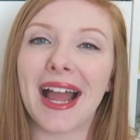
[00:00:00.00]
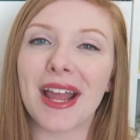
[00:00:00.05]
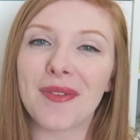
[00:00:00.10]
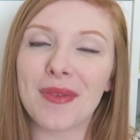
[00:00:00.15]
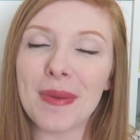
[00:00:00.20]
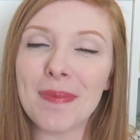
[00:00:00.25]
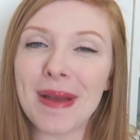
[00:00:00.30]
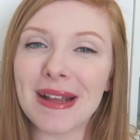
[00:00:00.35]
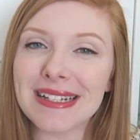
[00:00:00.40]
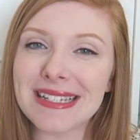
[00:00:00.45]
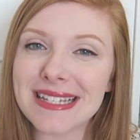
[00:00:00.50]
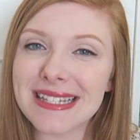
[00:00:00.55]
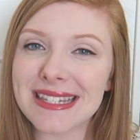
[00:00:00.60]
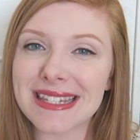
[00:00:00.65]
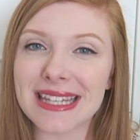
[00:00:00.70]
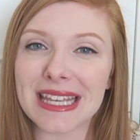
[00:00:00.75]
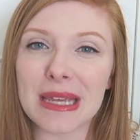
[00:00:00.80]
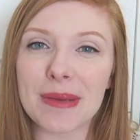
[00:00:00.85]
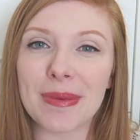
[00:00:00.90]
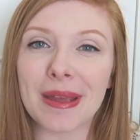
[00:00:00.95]
I went back to
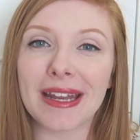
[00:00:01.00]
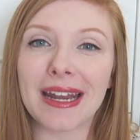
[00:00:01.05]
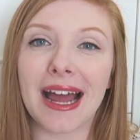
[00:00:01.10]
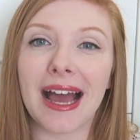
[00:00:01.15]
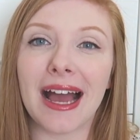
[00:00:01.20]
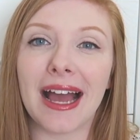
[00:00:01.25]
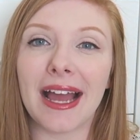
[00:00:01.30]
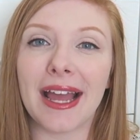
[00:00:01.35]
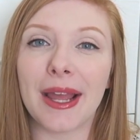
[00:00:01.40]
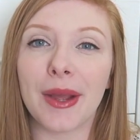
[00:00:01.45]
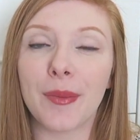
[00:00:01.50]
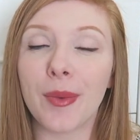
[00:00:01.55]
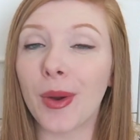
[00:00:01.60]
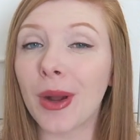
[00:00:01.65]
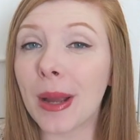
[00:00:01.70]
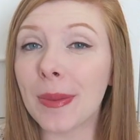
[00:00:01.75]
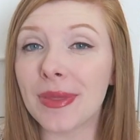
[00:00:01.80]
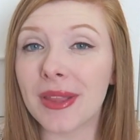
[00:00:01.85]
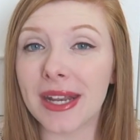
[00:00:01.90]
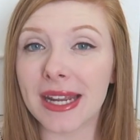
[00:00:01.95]
sleep and I
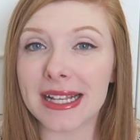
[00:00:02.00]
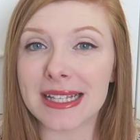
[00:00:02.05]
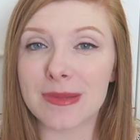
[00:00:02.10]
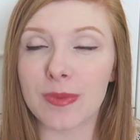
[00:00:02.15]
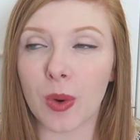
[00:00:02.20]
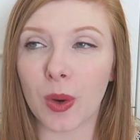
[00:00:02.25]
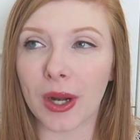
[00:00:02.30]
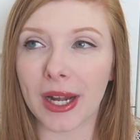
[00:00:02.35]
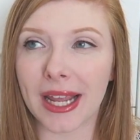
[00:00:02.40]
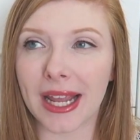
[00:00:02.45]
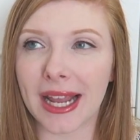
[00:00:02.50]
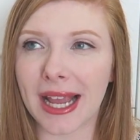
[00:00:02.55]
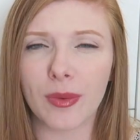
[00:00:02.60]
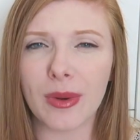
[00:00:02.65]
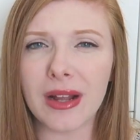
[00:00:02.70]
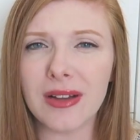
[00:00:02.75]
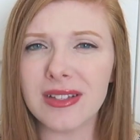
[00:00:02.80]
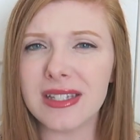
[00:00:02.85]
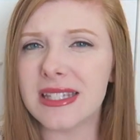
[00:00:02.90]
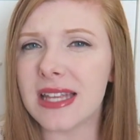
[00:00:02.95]
woke up the next morning.
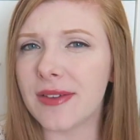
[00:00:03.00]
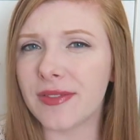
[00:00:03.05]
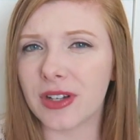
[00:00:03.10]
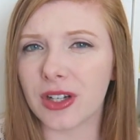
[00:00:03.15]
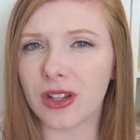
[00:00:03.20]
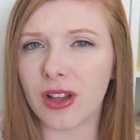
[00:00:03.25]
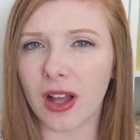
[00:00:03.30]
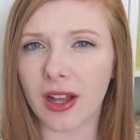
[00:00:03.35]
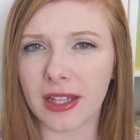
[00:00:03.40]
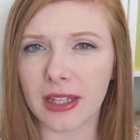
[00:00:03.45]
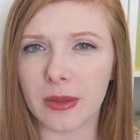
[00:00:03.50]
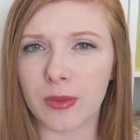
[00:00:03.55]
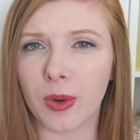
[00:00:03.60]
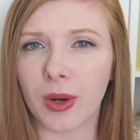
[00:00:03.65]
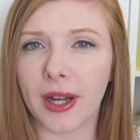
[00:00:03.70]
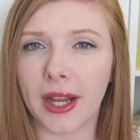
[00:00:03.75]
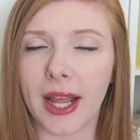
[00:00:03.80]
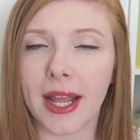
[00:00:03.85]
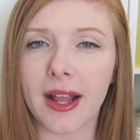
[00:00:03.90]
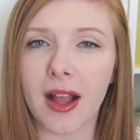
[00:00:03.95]
Around seven o'clock in the
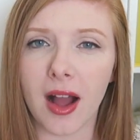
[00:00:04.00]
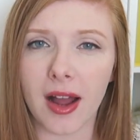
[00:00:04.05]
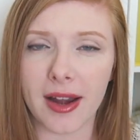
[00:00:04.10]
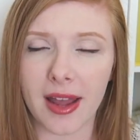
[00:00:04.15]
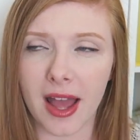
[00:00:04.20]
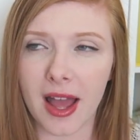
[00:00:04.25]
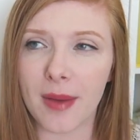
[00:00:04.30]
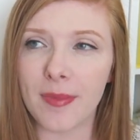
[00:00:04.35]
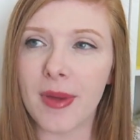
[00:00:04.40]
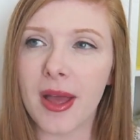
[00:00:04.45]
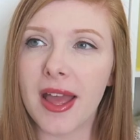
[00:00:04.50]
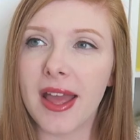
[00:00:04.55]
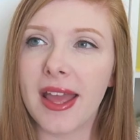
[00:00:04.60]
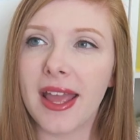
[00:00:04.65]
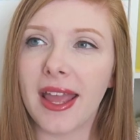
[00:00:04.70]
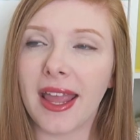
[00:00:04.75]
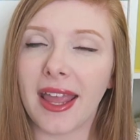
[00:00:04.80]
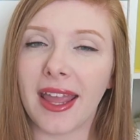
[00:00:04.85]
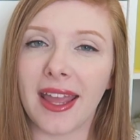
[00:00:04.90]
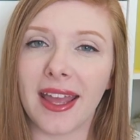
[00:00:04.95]
morning, I got up
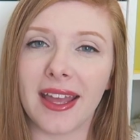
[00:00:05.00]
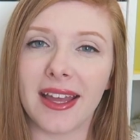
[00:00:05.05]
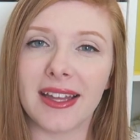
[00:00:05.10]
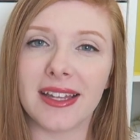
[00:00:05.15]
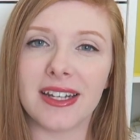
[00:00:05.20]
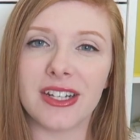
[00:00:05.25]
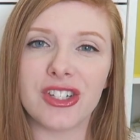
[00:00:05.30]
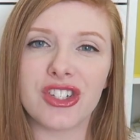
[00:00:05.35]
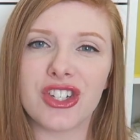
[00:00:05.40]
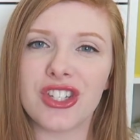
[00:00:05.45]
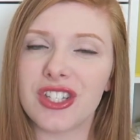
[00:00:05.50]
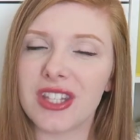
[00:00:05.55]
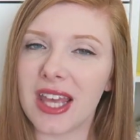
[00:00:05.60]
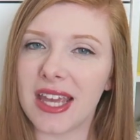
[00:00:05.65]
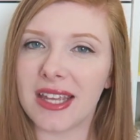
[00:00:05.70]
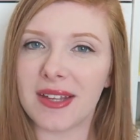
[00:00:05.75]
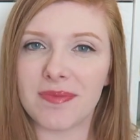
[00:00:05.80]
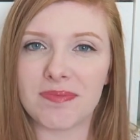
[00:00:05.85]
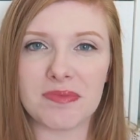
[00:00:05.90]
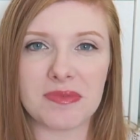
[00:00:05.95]
and just
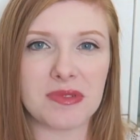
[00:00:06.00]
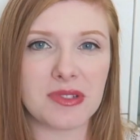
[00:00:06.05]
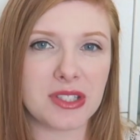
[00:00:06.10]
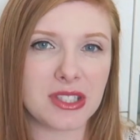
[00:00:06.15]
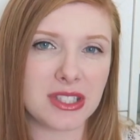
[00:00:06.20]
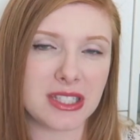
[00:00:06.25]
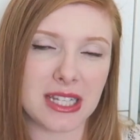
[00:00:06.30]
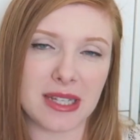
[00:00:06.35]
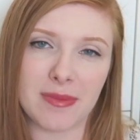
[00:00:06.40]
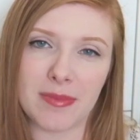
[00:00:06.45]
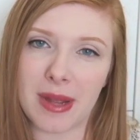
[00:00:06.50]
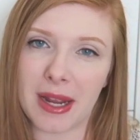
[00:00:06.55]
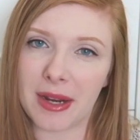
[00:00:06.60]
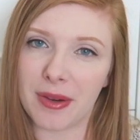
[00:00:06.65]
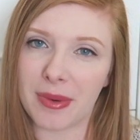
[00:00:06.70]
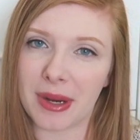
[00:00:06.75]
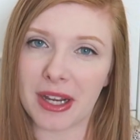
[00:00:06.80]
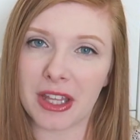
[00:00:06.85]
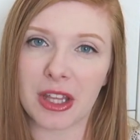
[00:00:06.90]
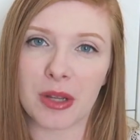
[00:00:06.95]
like did my
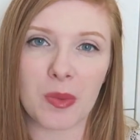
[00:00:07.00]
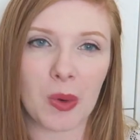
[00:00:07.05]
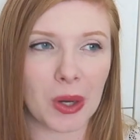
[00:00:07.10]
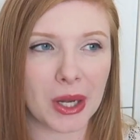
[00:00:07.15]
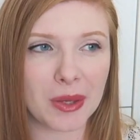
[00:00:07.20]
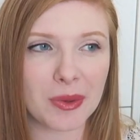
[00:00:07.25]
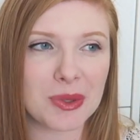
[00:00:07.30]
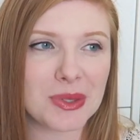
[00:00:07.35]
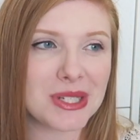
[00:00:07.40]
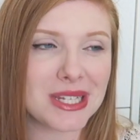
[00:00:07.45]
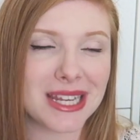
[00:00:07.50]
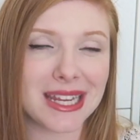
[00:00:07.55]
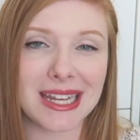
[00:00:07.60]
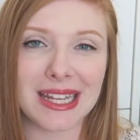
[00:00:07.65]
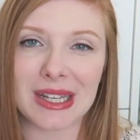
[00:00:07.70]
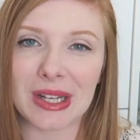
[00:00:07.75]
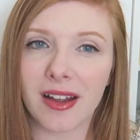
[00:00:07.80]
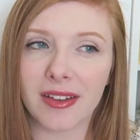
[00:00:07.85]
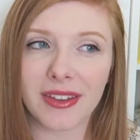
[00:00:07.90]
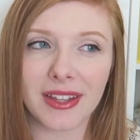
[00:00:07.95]
regular morning
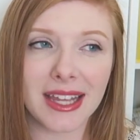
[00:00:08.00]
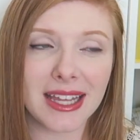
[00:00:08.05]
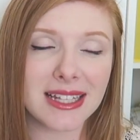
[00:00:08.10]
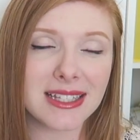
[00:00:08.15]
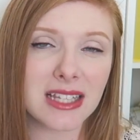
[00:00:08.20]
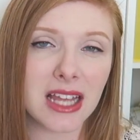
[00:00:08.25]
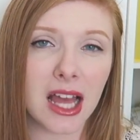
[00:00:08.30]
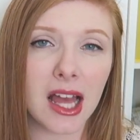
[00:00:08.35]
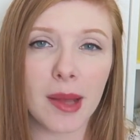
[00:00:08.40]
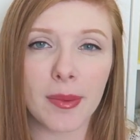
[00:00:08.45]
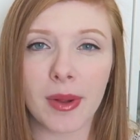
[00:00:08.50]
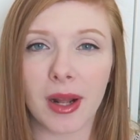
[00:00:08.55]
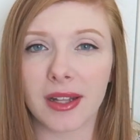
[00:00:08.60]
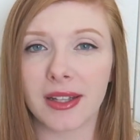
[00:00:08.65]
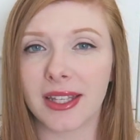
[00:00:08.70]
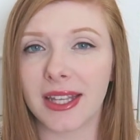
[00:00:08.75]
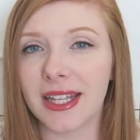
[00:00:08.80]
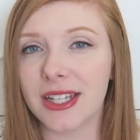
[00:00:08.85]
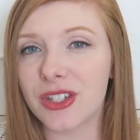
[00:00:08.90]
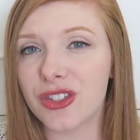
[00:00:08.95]
routine, got the kids up, got
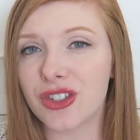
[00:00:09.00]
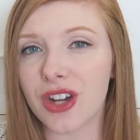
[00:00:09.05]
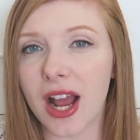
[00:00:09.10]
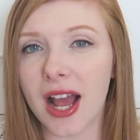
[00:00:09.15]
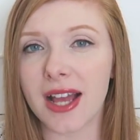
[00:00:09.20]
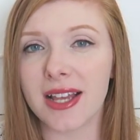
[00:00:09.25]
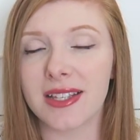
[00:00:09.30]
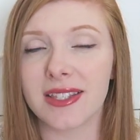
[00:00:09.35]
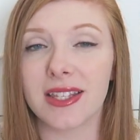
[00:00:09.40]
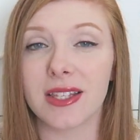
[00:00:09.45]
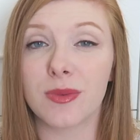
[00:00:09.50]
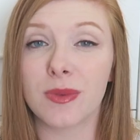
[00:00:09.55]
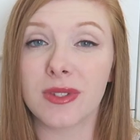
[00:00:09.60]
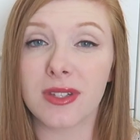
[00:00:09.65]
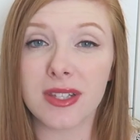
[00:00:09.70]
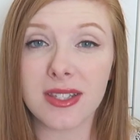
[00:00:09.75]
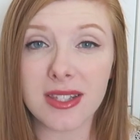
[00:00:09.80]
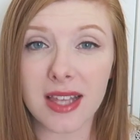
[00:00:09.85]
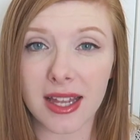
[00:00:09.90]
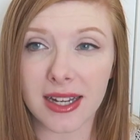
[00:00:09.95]
the kids dressed. This was
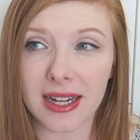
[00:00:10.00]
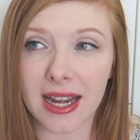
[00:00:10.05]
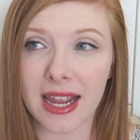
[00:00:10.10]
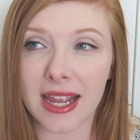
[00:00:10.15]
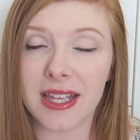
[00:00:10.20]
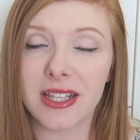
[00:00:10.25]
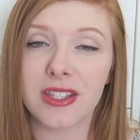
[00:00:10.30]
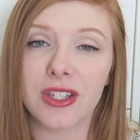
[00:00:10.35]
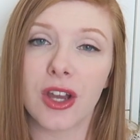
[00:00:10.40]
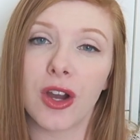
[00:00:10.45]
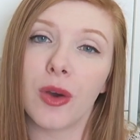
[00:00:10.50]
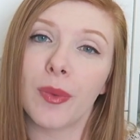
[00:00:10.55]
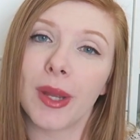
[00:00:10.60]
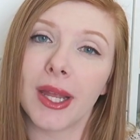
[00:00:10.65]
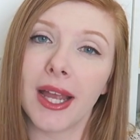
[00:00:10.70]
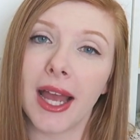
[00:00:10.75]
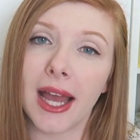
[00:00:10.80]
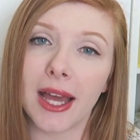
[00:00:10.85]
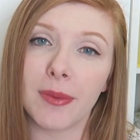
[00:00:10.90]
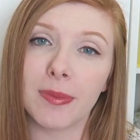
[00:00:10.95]
a Sunday, so
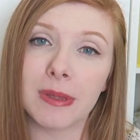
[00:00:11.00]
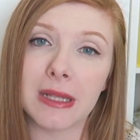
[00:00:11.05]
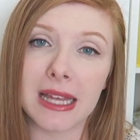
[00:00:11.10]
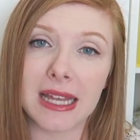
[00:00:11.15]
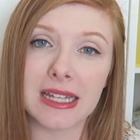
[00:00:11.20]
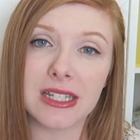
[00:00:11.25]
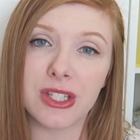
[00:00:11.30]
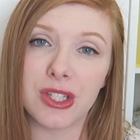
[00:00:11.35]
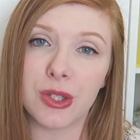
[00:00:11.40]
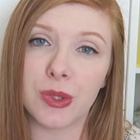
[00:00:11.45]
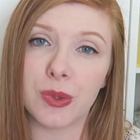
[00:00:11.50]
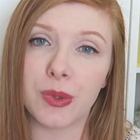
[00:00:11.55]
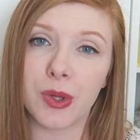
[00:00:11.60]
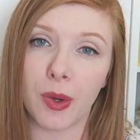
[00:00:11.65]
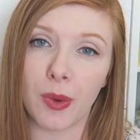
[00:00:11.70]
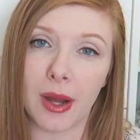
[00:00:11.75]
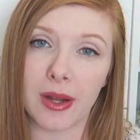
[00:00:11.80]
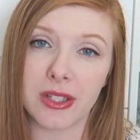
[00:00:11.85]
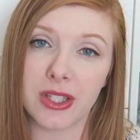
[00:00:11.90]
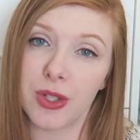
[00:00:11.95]
we had planned to
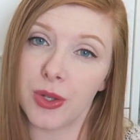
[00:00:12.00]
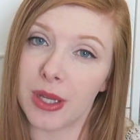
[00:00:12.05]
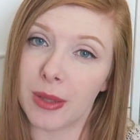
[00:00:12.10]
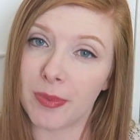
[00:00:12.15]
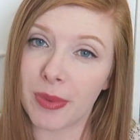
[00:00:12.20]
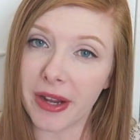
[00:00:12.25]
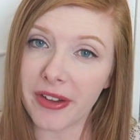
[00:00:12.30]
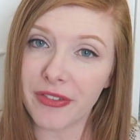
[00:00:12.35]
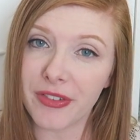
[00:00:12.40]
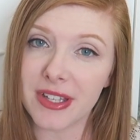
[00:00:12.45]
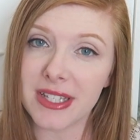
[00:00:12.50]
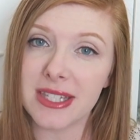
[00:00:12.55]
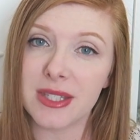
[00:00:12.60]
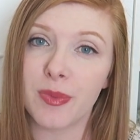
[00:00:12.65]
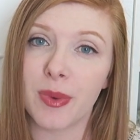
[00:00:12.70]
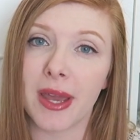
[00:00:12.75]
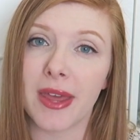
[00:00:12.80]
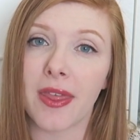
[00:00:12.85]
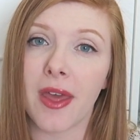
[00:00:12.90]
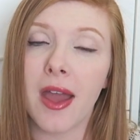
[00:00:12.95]
go out to eat breakfast
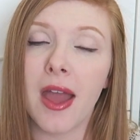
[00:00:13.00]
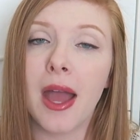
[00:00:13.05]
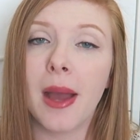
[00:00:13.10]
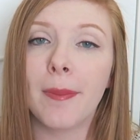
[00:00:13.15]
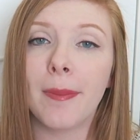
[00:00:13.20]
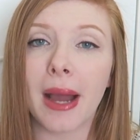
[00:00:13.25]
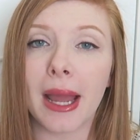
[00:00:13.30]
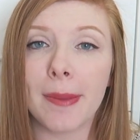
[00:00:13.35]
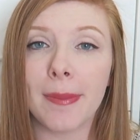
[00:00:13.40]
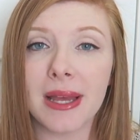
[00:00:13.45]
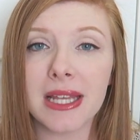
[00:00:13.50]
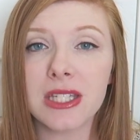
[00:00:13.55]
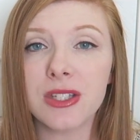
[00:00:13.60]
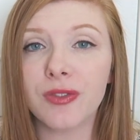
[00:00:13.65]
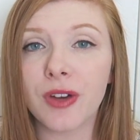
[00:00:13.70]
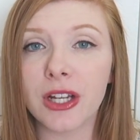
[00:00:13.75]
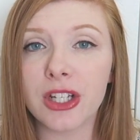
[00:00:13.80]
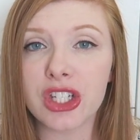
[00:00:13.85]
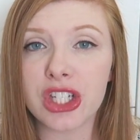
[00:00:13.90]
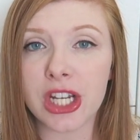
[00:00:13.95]
with my best
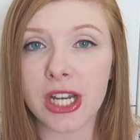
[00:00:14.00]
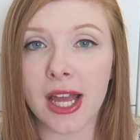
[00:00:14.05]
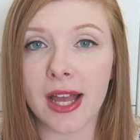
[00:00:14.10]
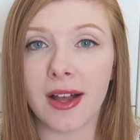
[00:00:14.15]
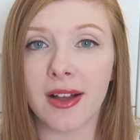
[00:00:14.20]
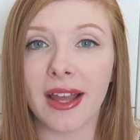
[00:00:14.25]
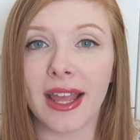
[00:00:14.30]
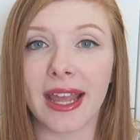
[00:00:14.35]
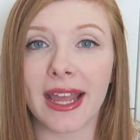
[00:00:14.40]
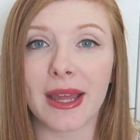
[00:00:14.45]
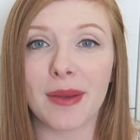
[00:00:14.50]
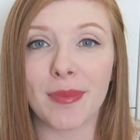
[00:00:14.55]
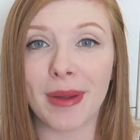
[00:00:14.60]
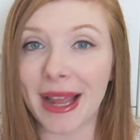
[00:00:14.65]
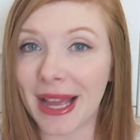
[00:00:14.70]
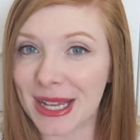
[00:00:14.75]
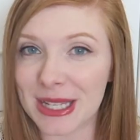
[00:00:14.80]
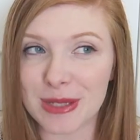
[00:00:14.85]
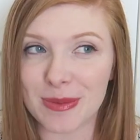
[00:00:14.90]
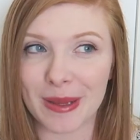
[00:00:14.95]
friend Janelle and my
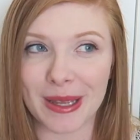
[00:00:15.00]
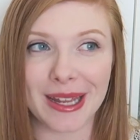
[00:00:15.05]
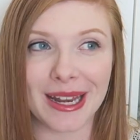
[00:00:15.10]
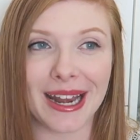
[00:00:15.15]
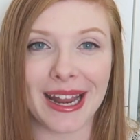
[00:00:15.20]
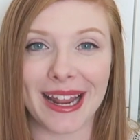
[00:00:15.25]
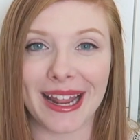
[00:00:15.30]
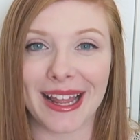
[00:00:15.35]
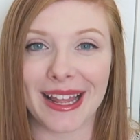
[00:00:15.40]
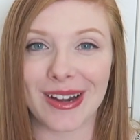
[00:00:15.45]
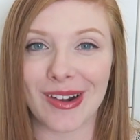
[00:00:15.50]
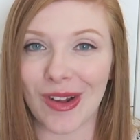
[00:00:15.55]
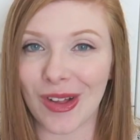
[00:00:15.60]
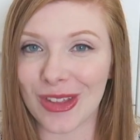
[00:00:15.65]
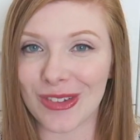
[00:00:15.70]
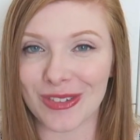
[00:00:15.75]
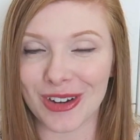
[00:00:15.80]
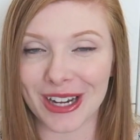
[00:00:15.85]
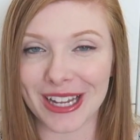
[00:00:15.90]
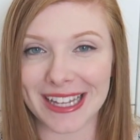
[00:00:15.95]
husband and
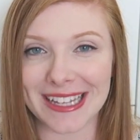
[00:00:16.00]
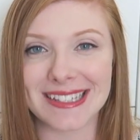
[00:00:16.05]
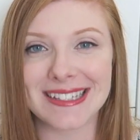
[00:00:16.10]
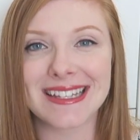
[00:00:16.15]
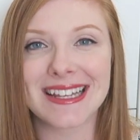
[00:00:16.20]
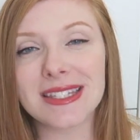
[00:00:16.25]
all of our kids.